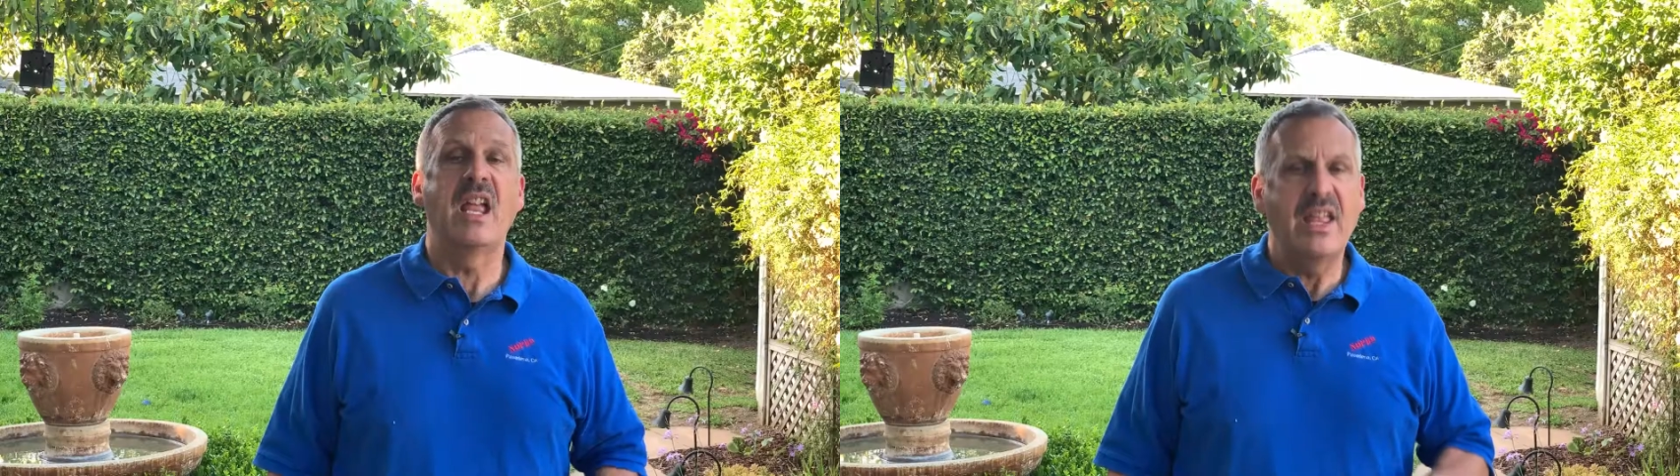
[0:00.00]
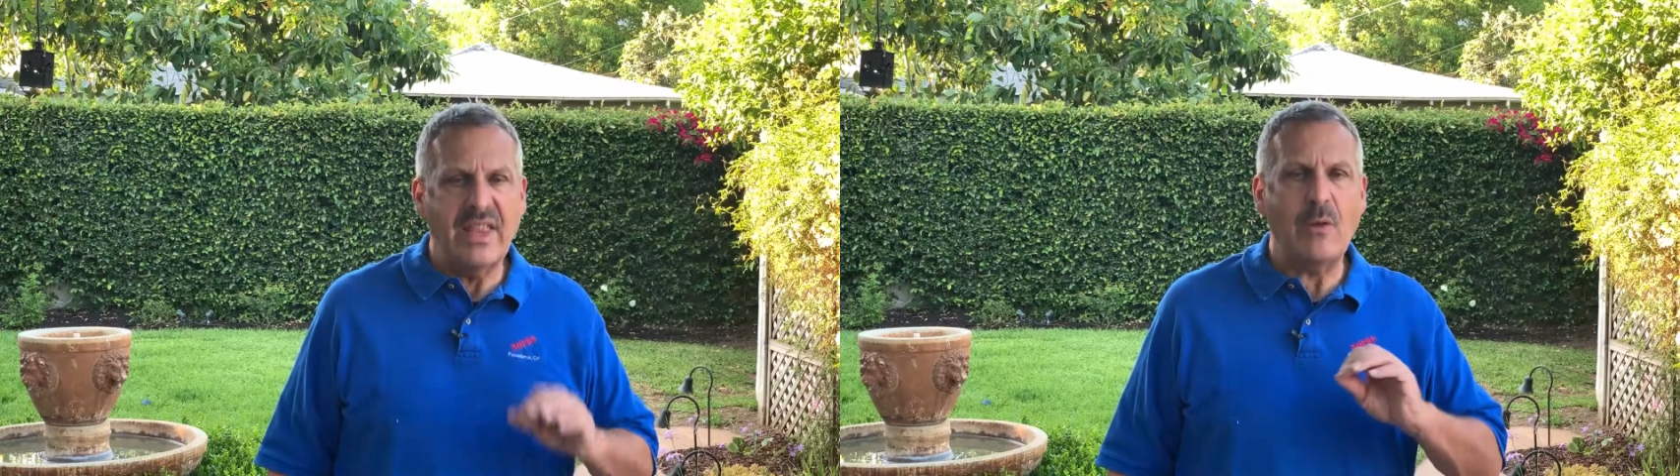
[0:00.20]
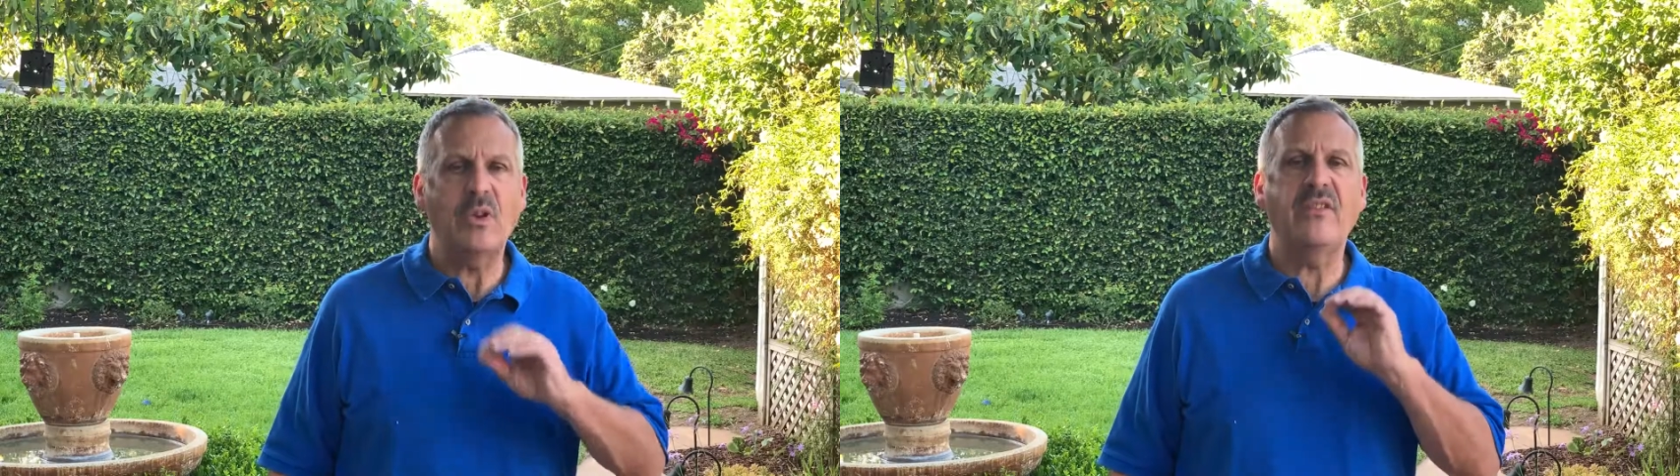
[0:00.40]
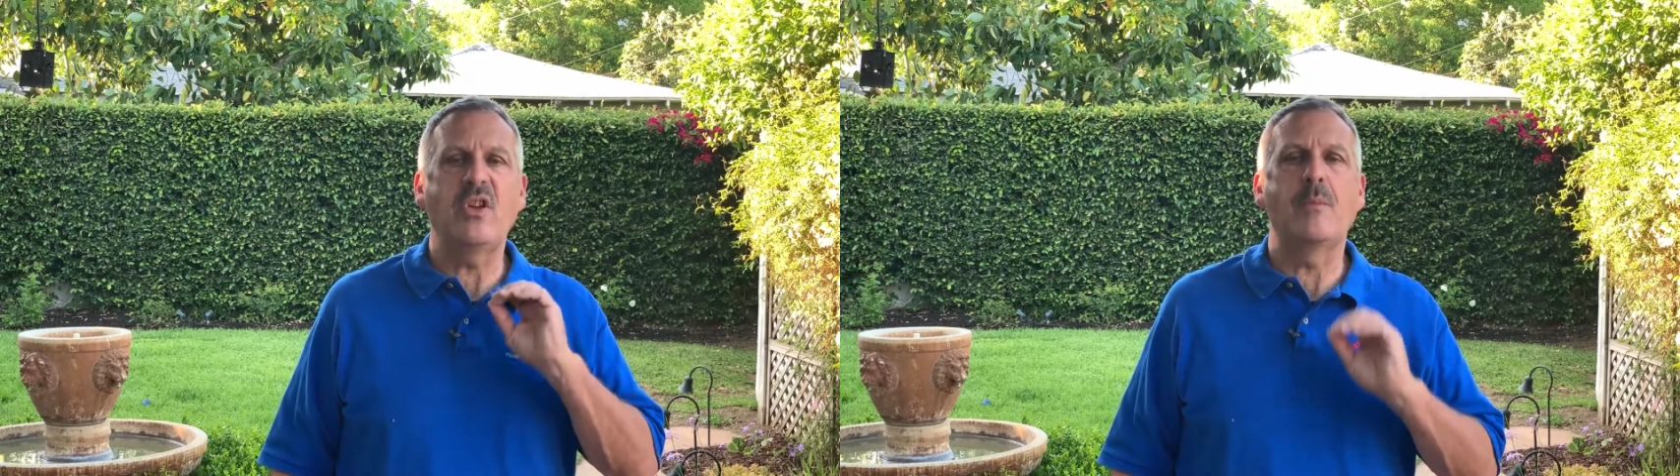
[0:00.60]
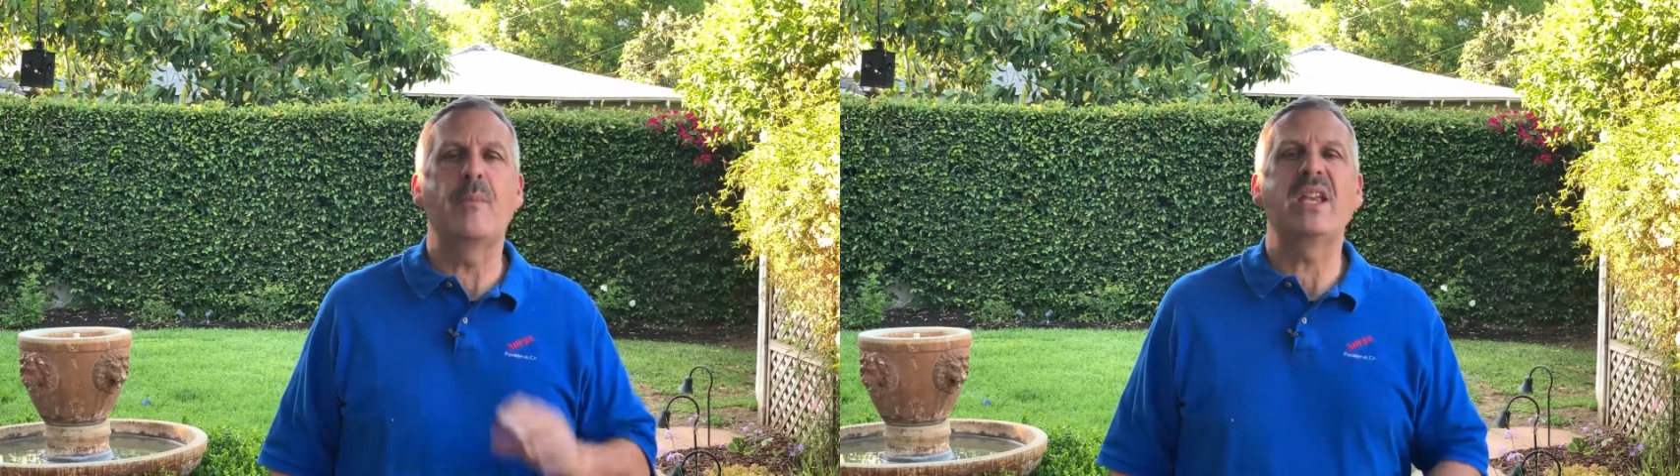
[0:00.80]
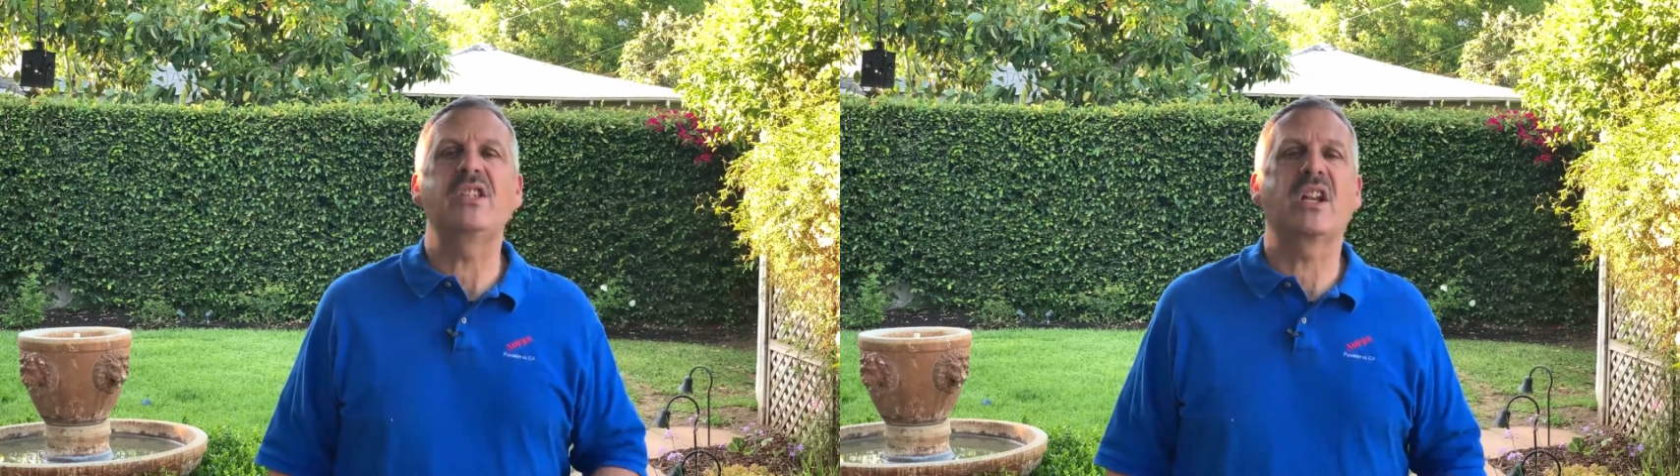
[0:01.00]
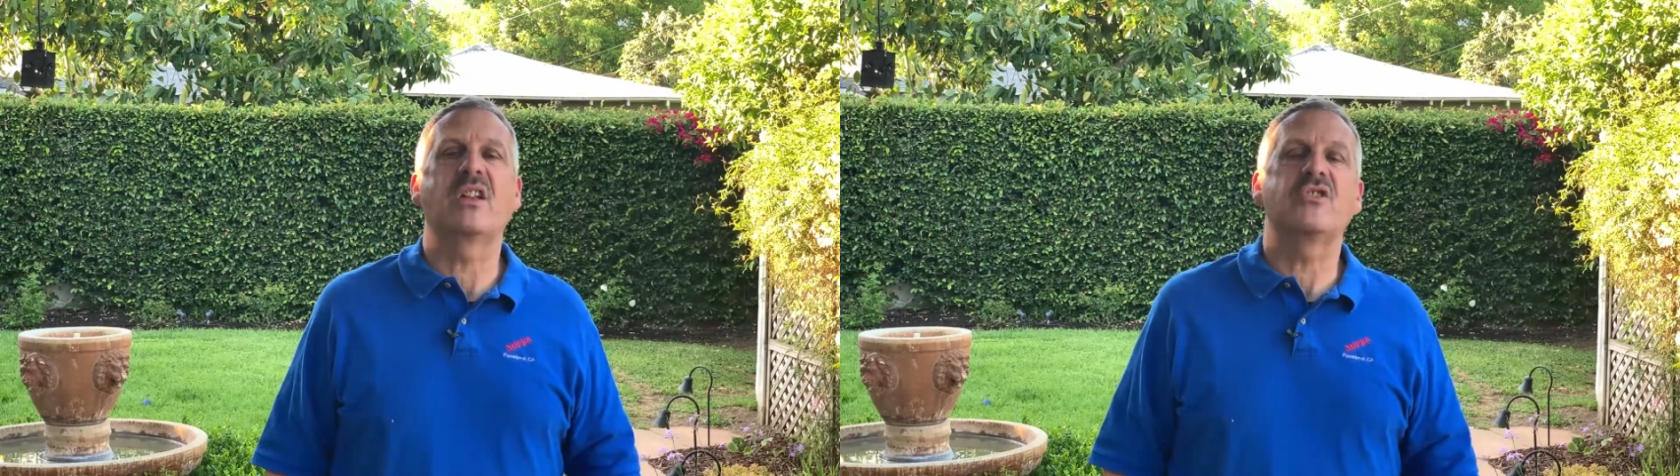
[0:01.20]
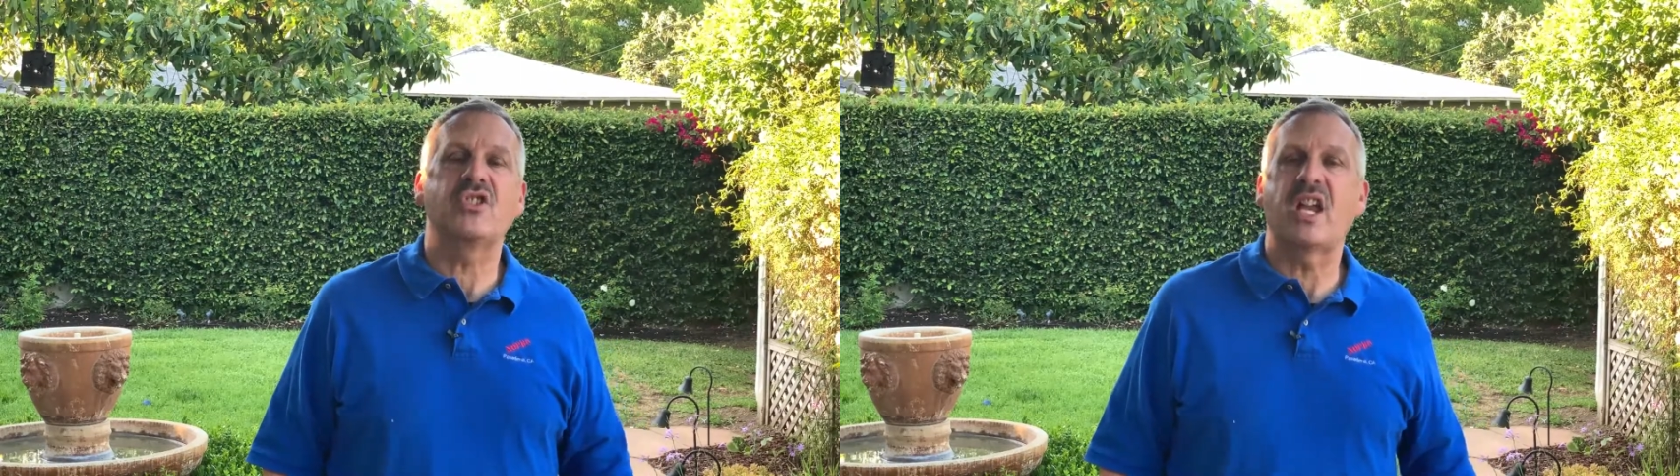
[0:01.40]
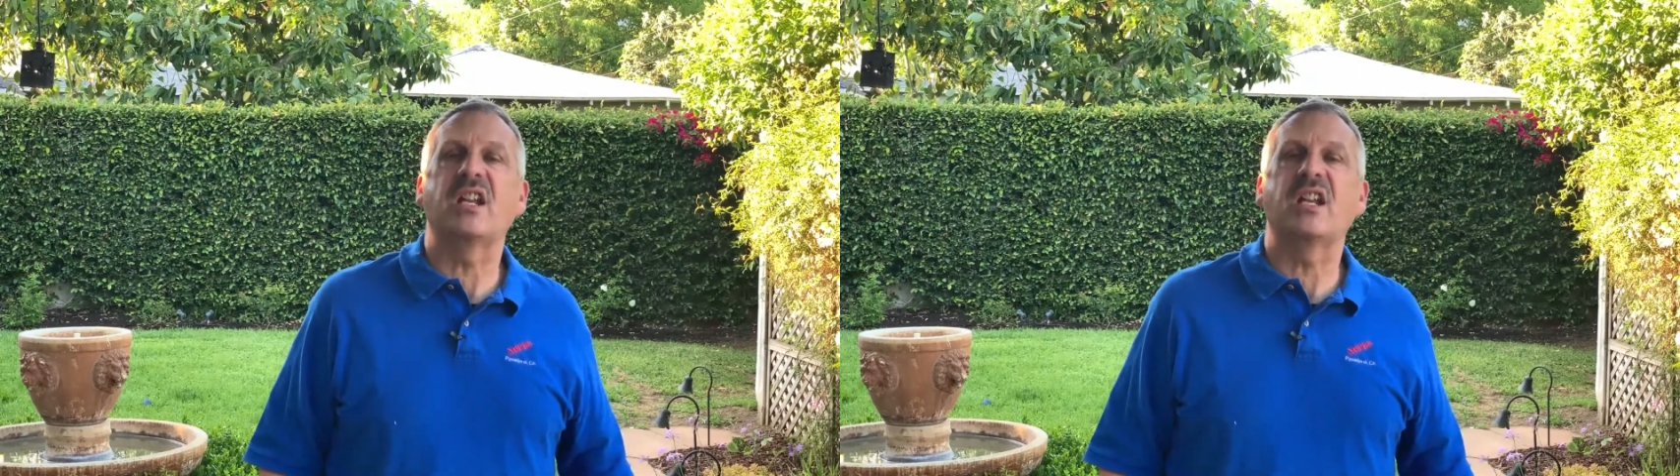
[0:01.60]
That will give you a basic understanding